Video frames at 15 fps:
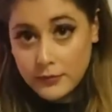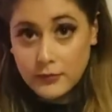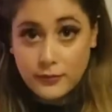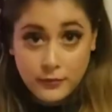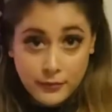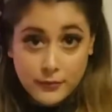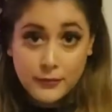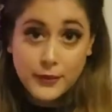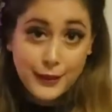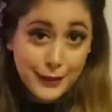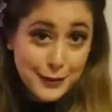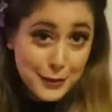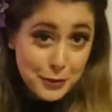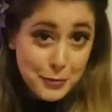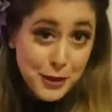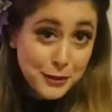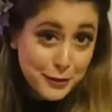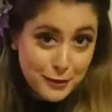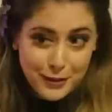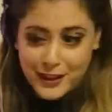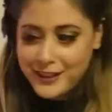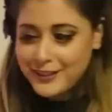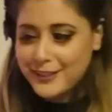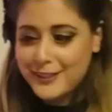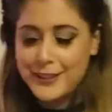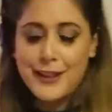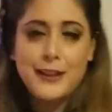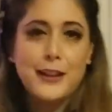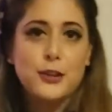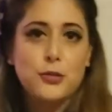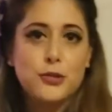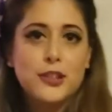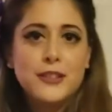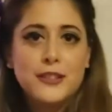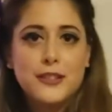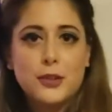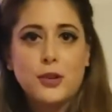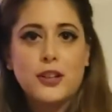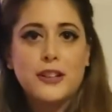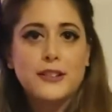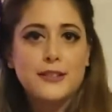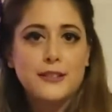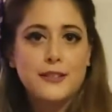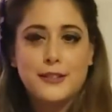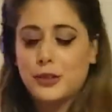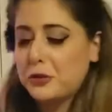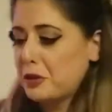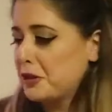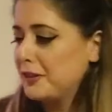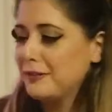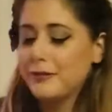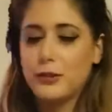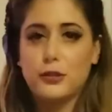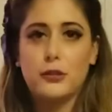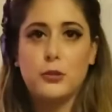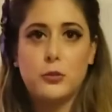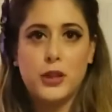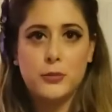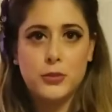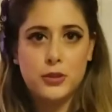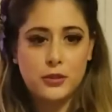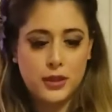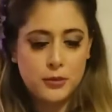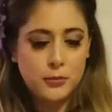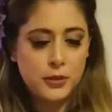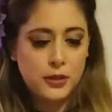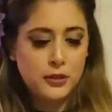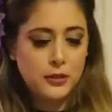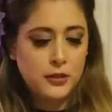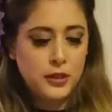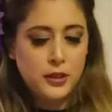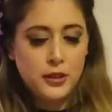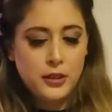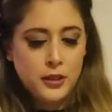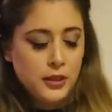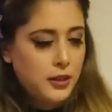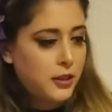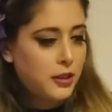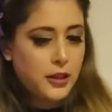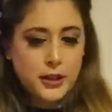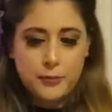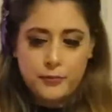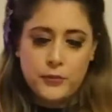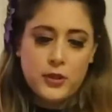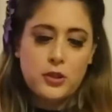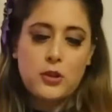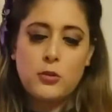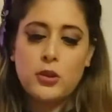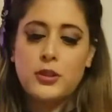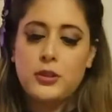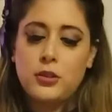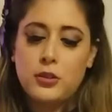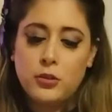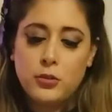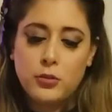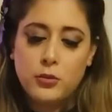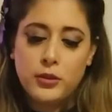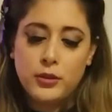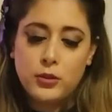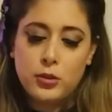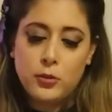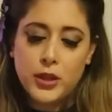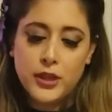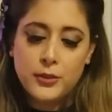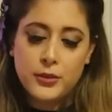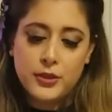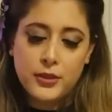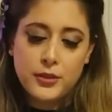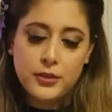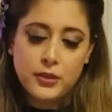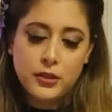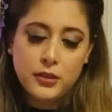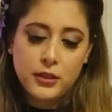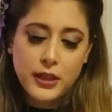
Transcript: It smells alright. It's not Hendrix. Sorry for New Amsterdam. Alright, so we're gonna do 2 ounces.